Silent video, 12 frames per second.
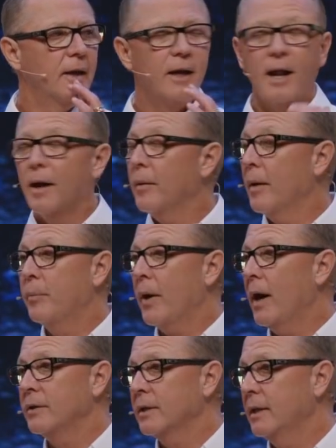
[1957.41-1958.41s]
And I'm
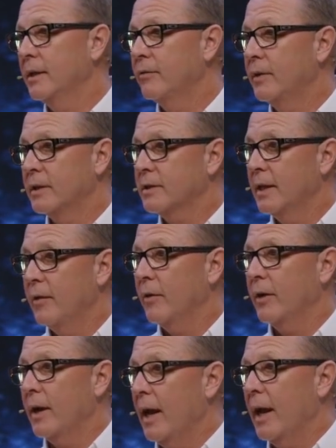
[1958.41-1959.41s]
positive that's
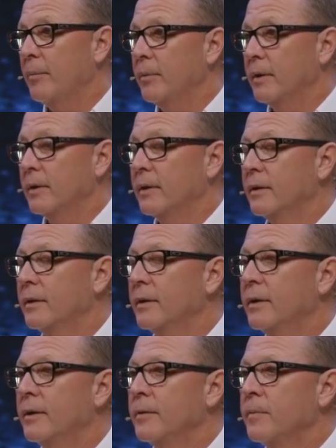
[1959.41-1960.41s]
never going to happen.
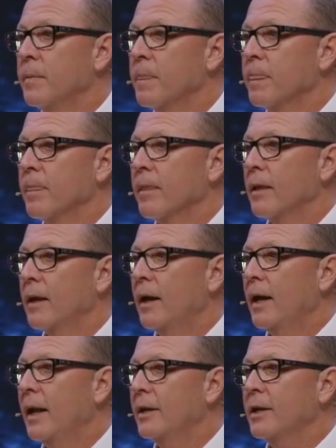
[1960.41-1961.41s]

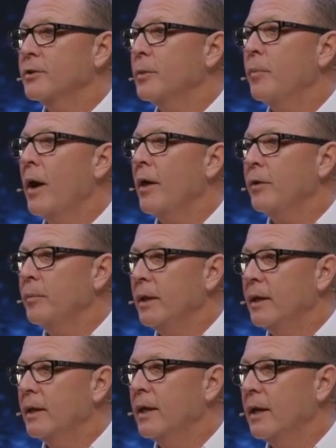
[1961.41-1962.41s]
And it doesn't bother me
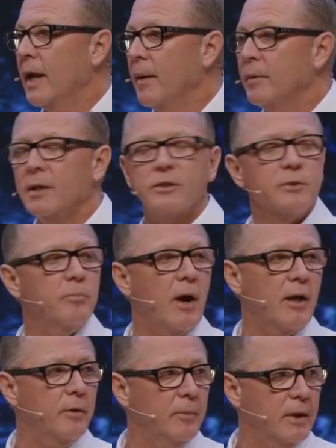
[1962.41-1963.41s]
that it doesn't happen. It doesn't
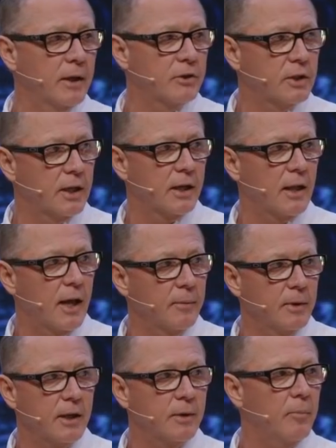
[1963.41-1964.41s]
bother me that she doesn't
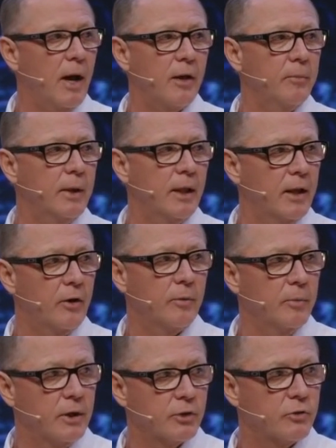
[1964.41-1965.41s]
like me. It doesn't bother me that her
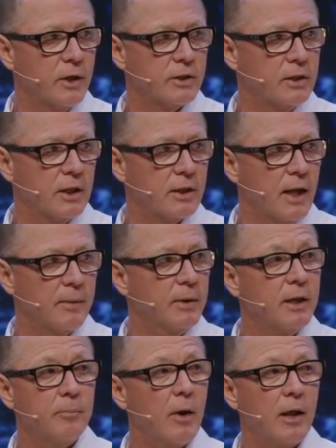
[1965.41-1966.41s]
administration doesn't like me.
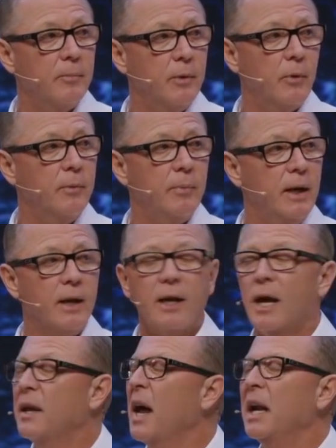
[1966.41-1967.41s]
It doesn't bother me one bit,
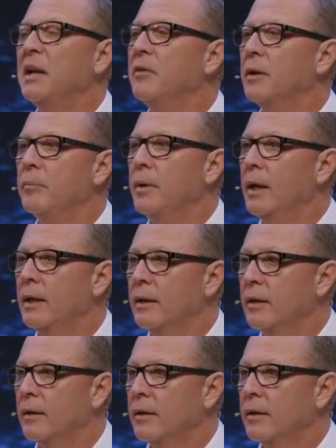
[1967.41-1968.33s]
not even a bit.